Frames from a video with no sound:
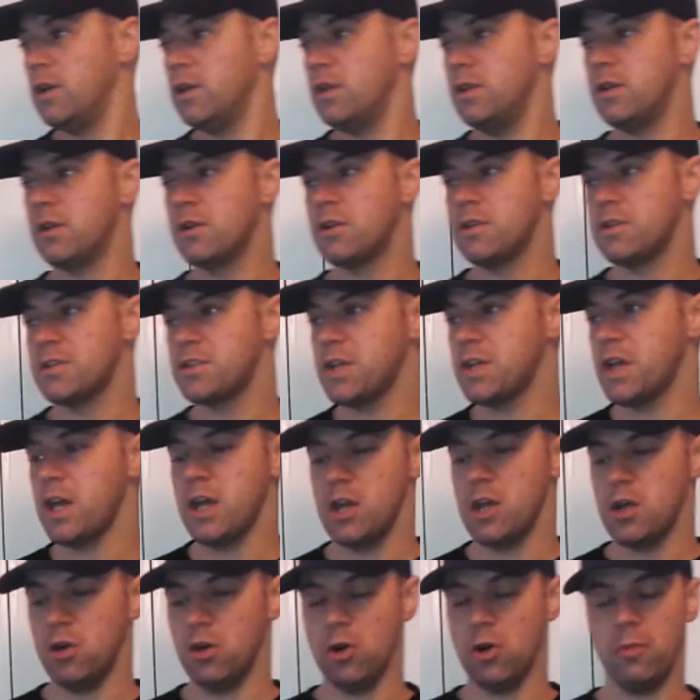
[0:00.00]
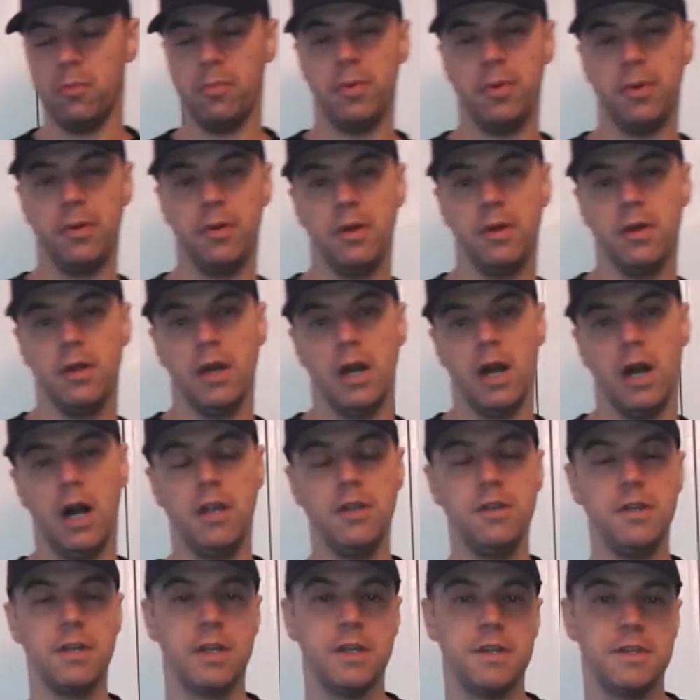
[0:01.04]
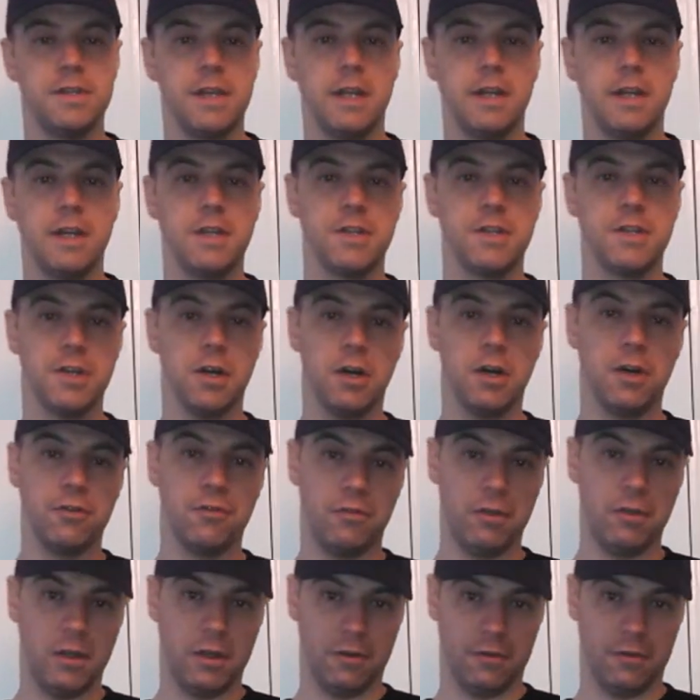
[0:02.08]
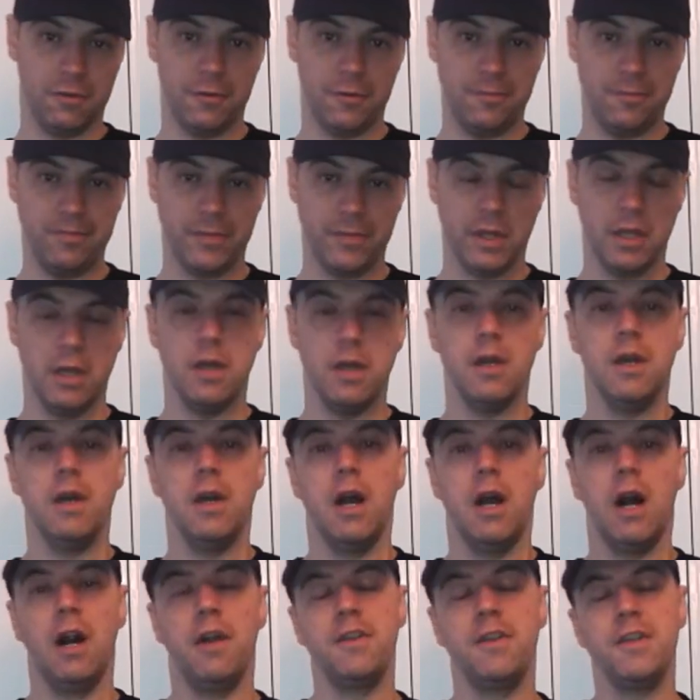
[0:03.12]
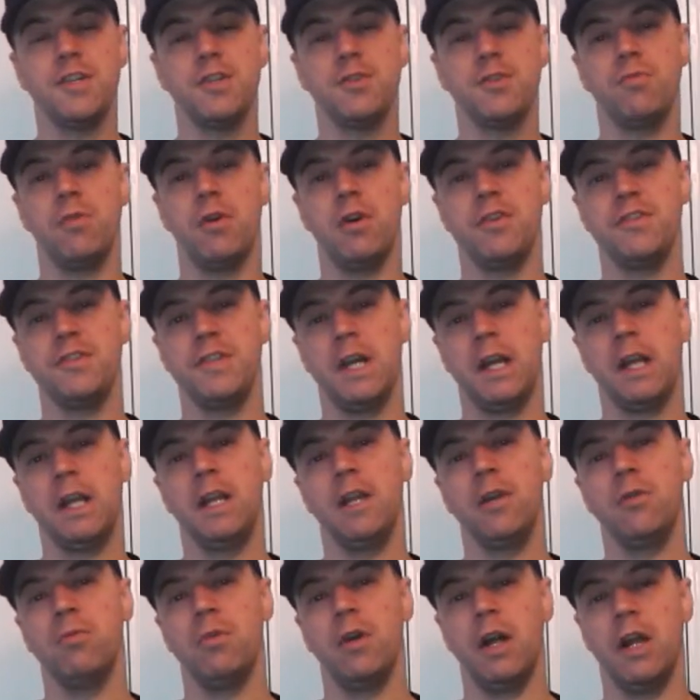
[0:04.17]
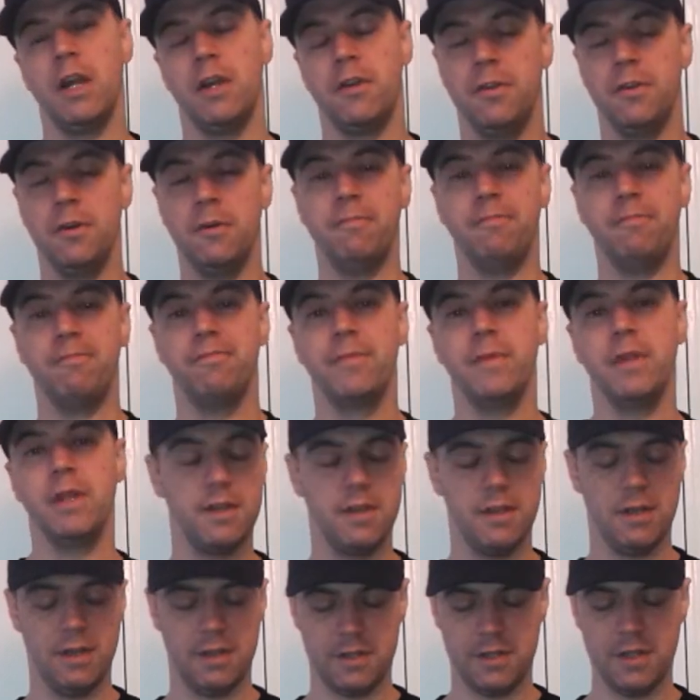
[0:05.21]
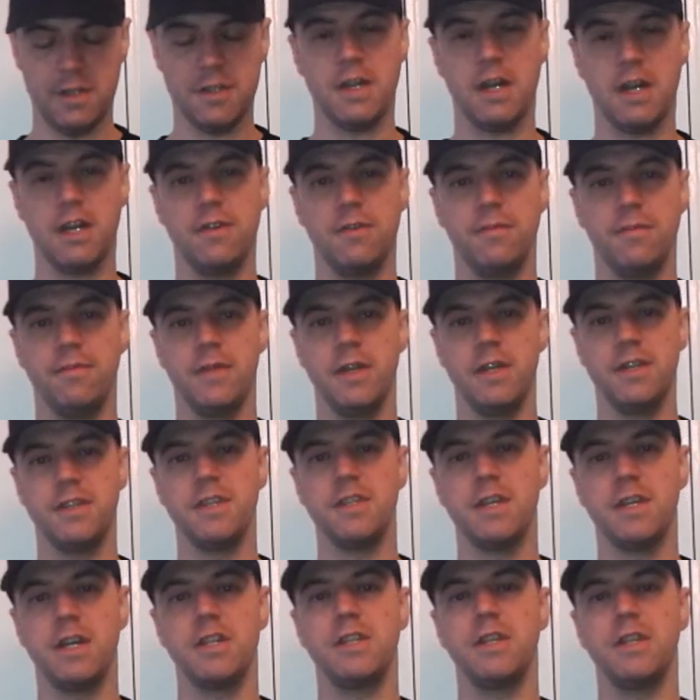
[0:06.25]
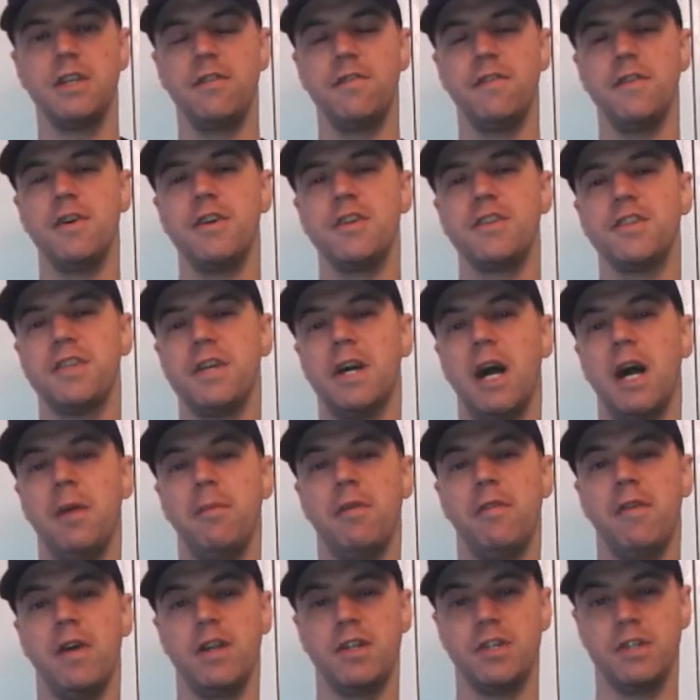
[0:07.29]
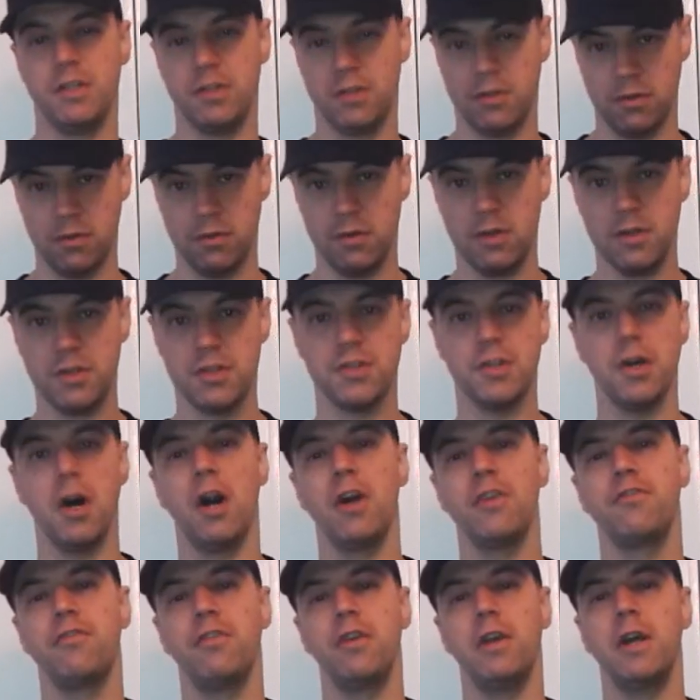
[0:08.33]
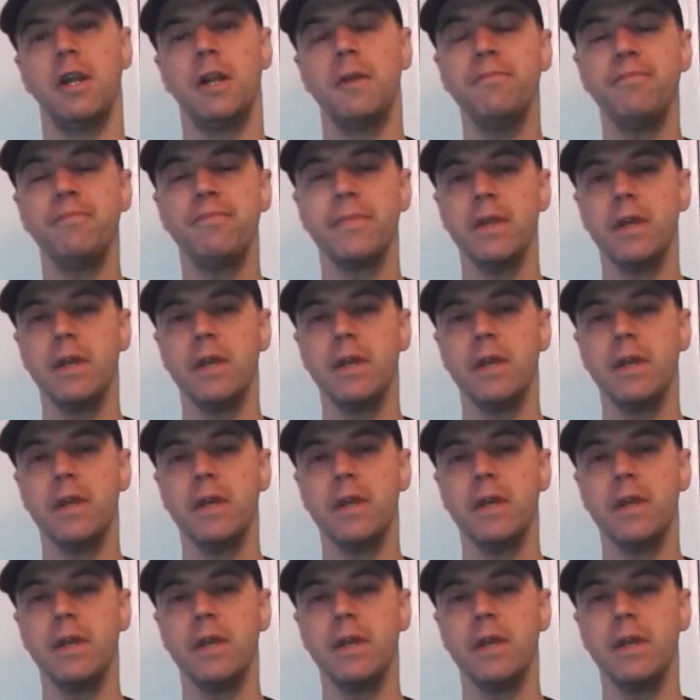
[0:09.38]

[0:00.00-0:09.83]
You can set it up and you can take these star trails. And this is what exactly what I've done. It is, it is actually the first time I've actually done star trailing